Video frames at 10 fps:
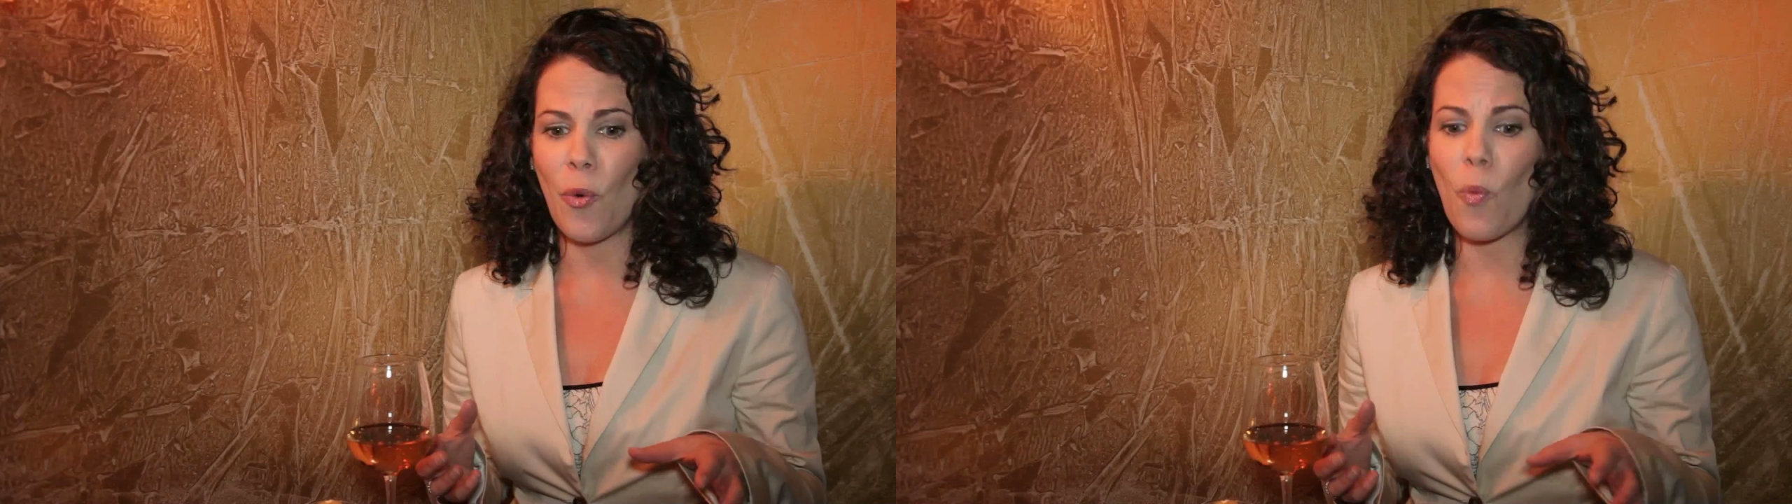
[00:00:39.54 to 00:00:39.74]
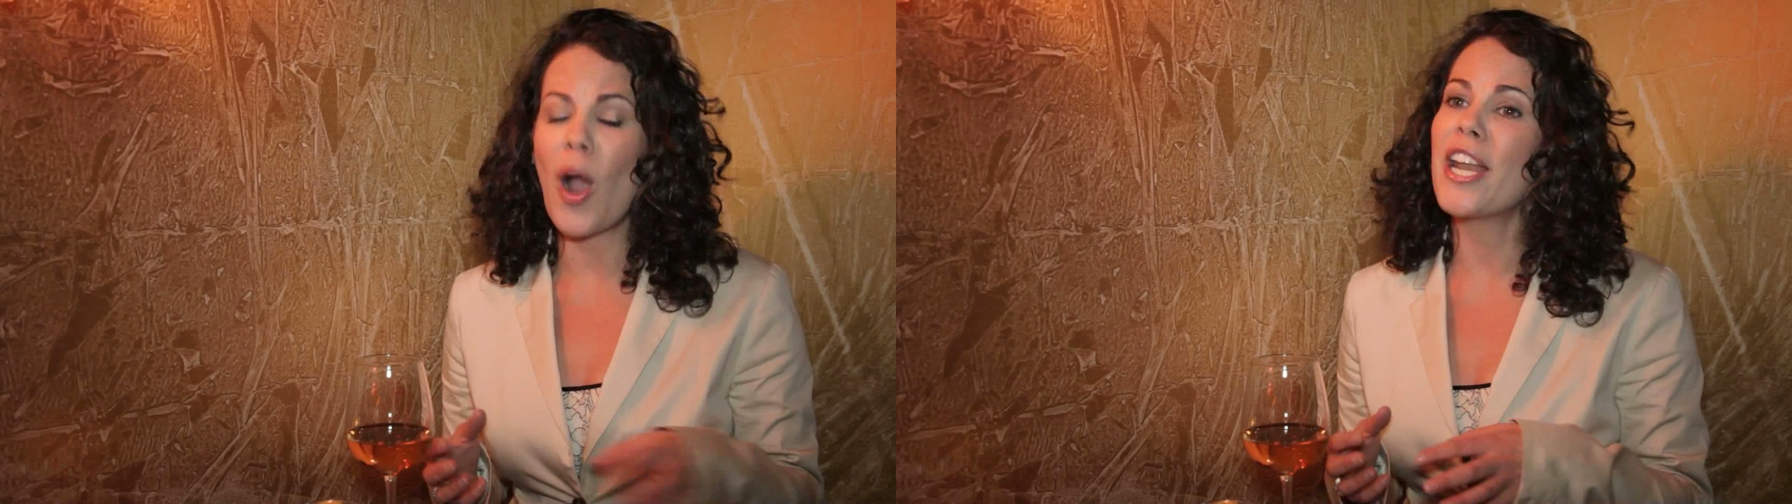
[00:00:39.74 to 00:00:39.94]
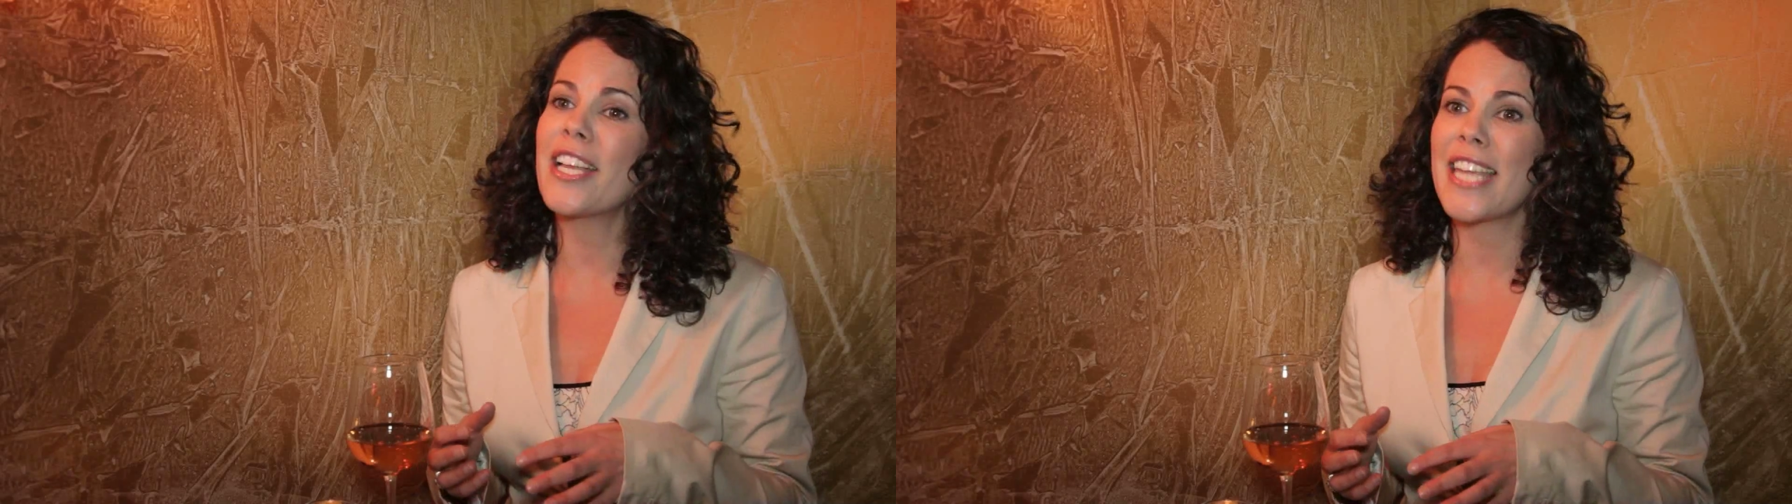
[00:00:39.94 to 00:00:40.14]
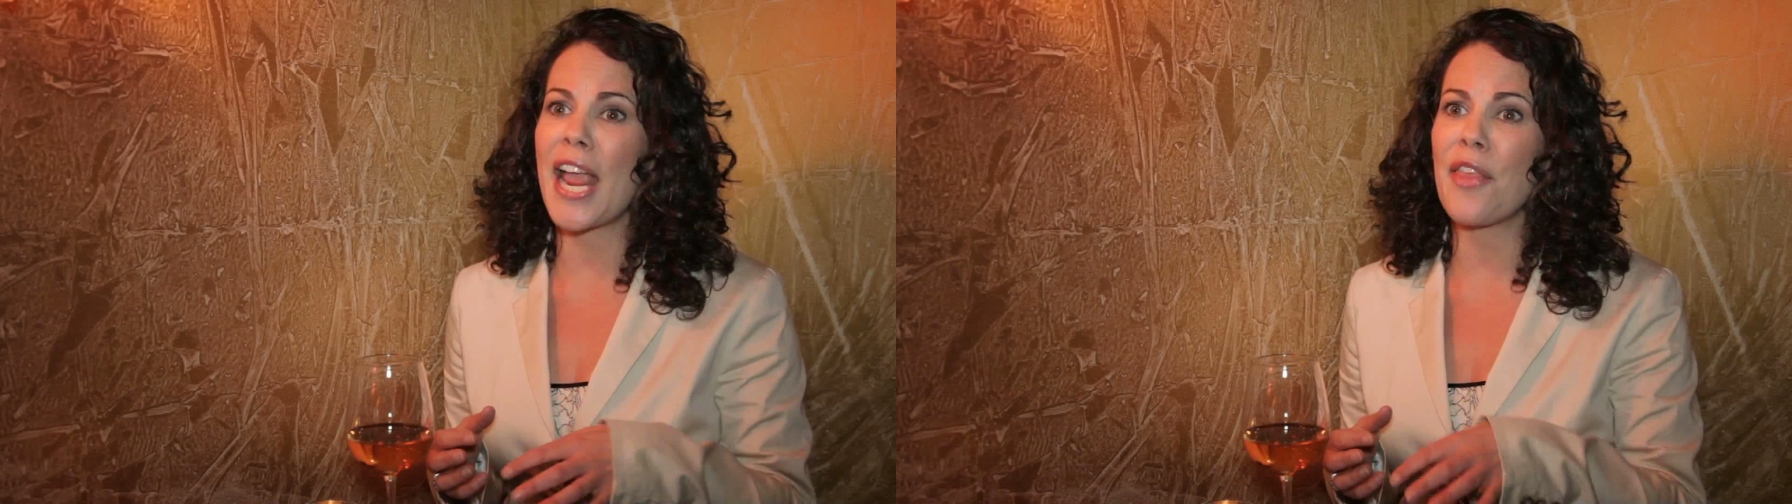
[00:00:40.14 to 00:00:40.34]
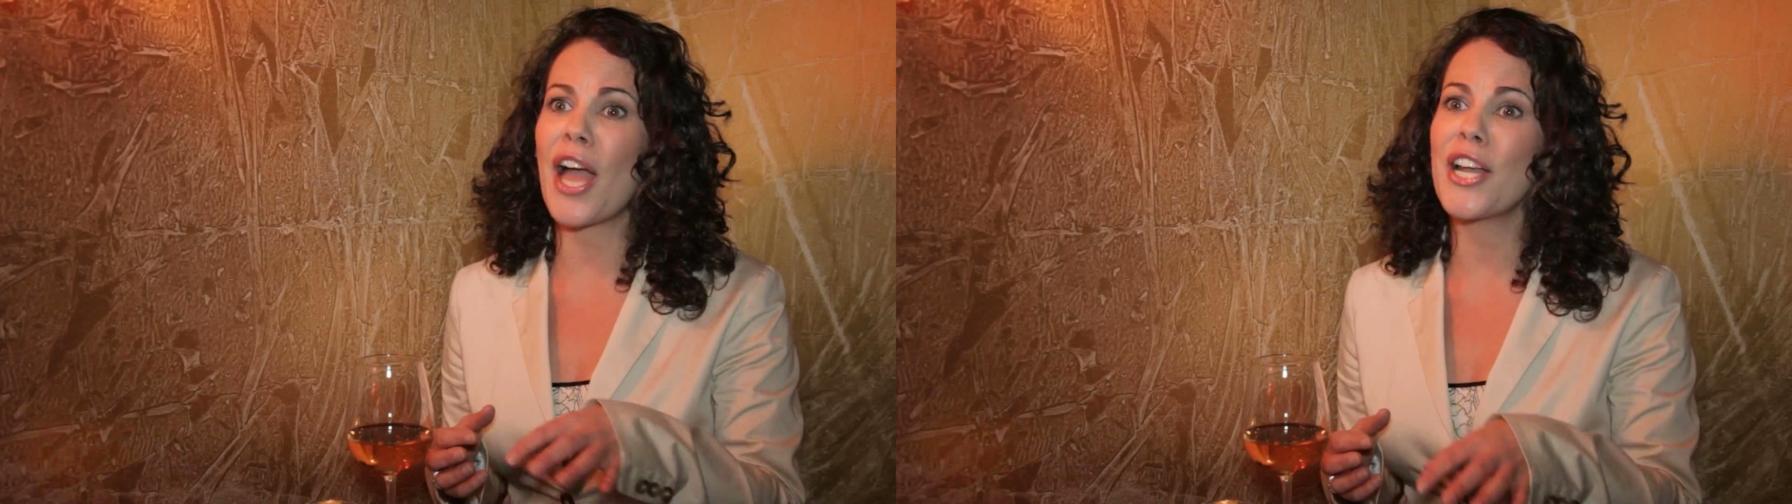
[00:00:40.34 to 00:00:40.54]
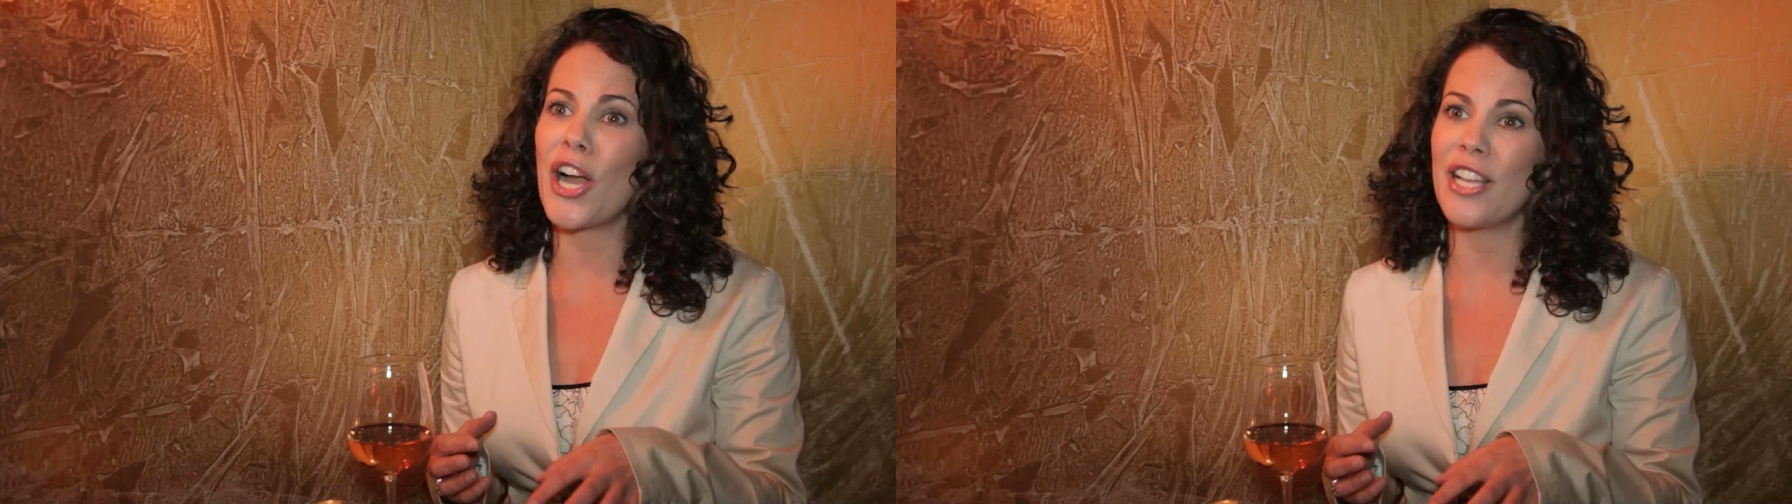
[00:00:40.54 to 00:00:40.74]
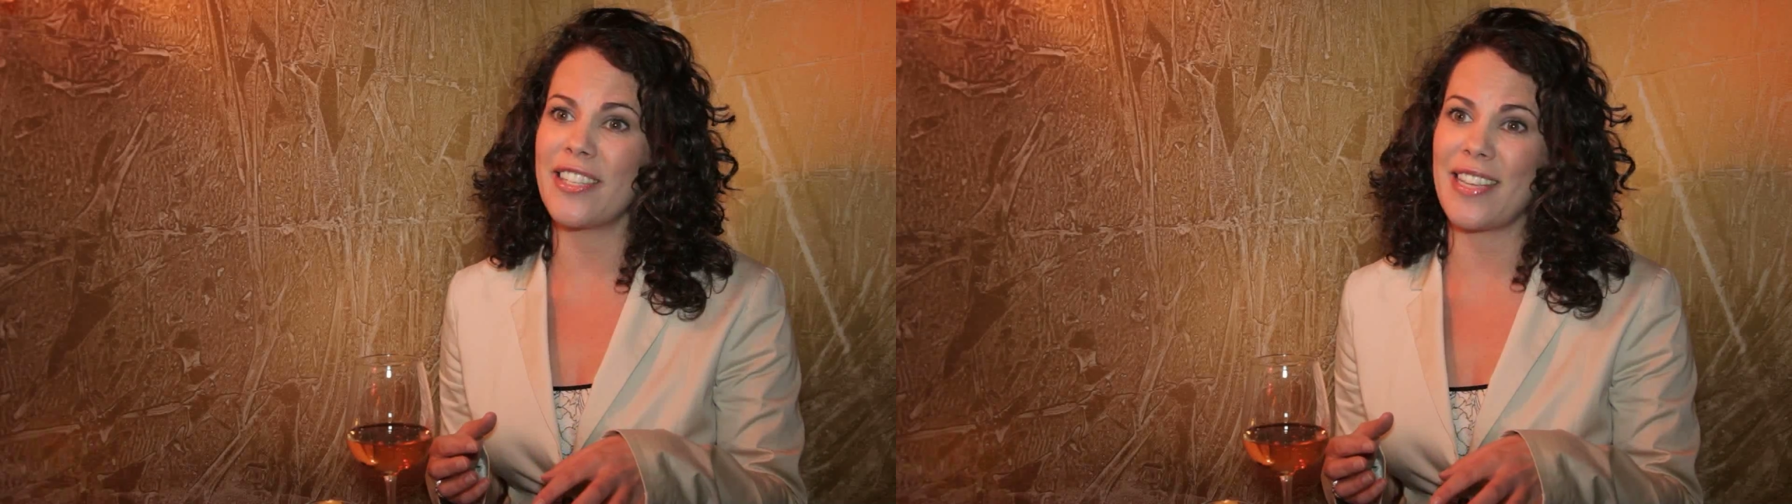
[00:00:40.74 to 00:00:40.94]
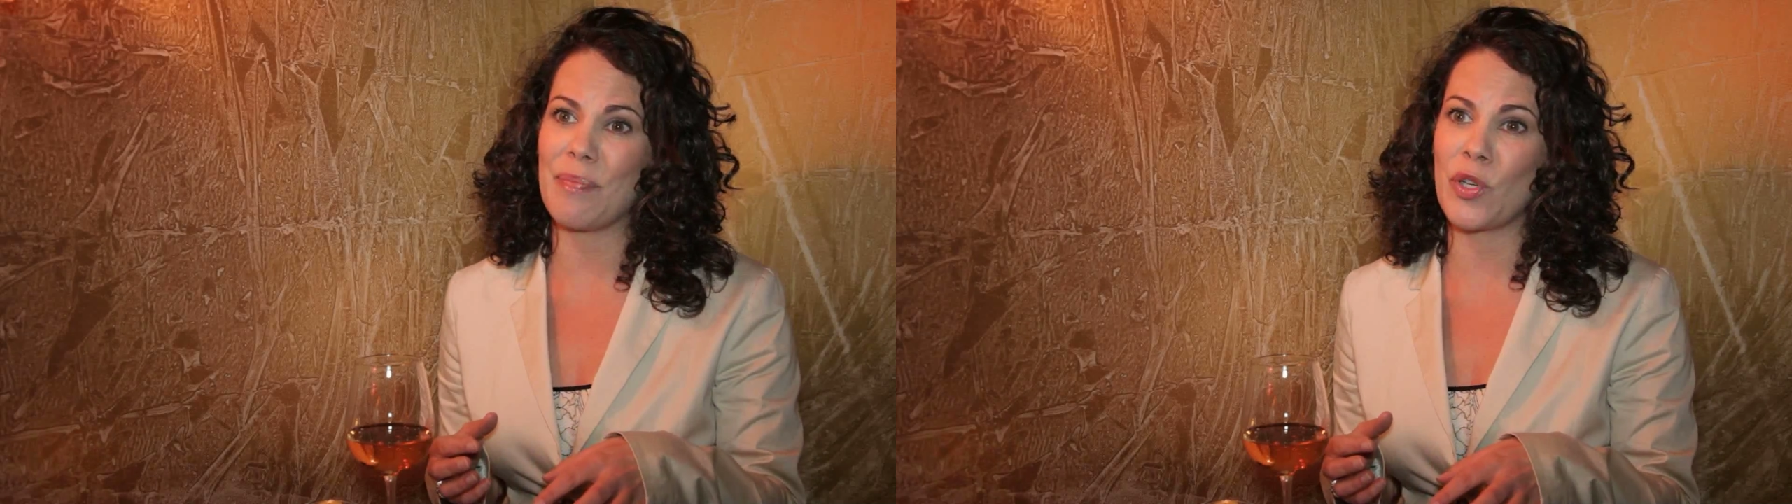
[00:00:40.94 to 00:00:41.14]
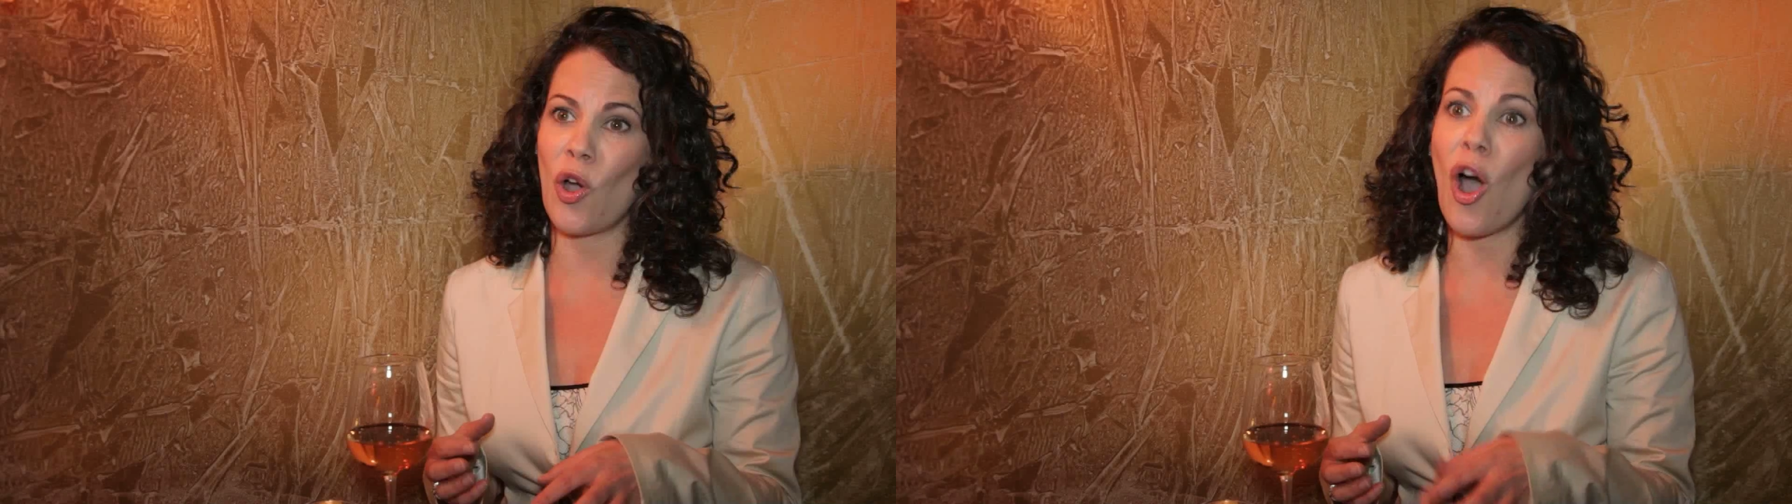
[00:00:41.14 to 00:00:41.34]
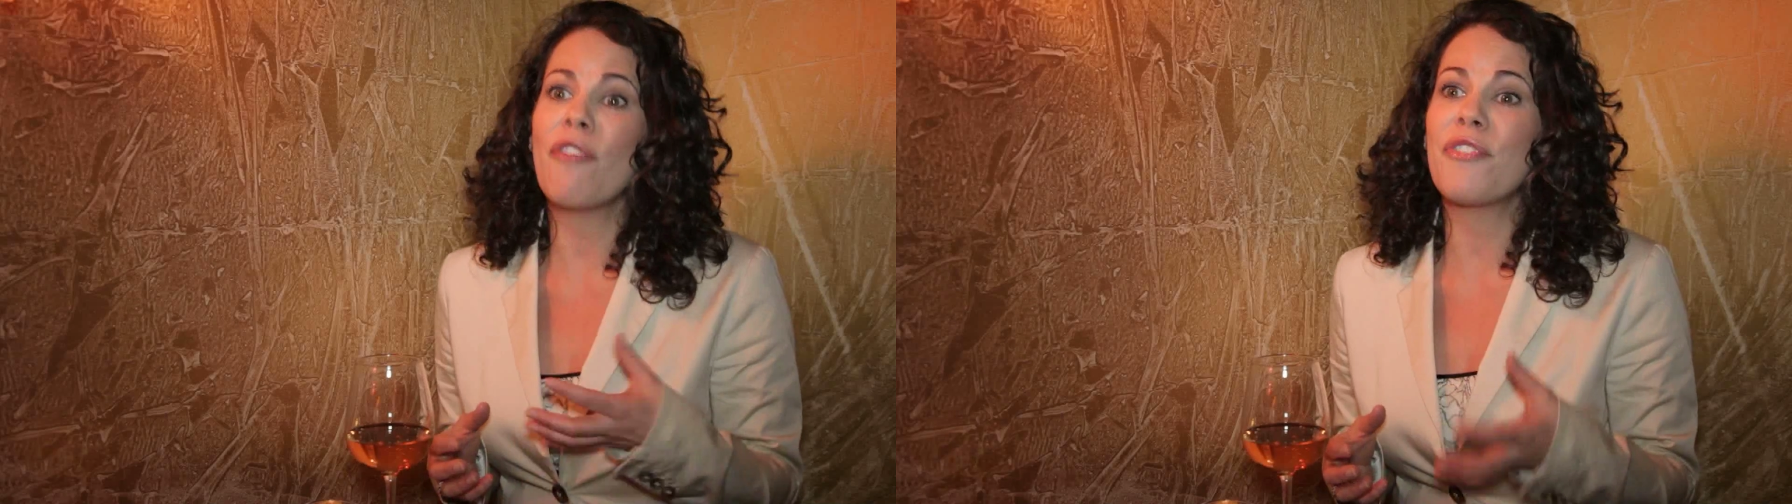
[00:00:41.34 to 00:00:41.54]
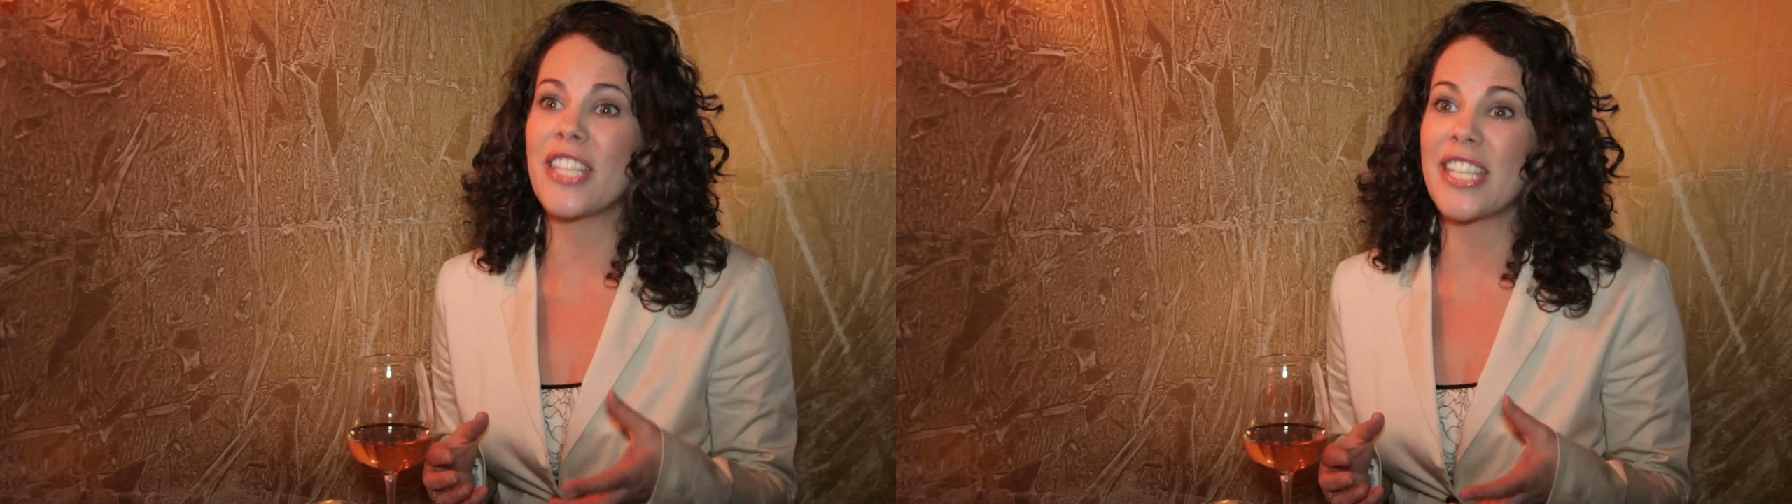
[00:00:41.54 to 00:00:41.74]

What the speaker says: Why not take that concept off the